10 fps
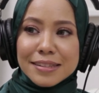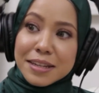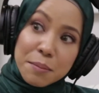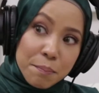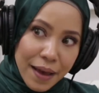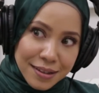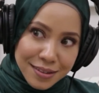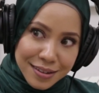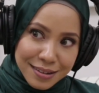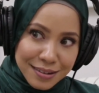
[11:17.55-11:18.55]
as an
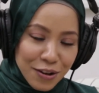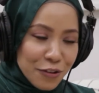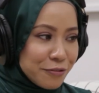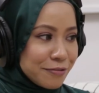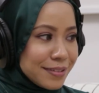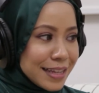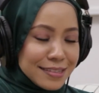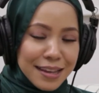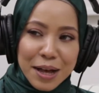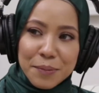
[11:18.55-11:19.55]
ambassador of
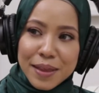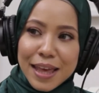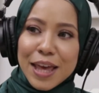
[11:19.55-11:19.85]
Islam,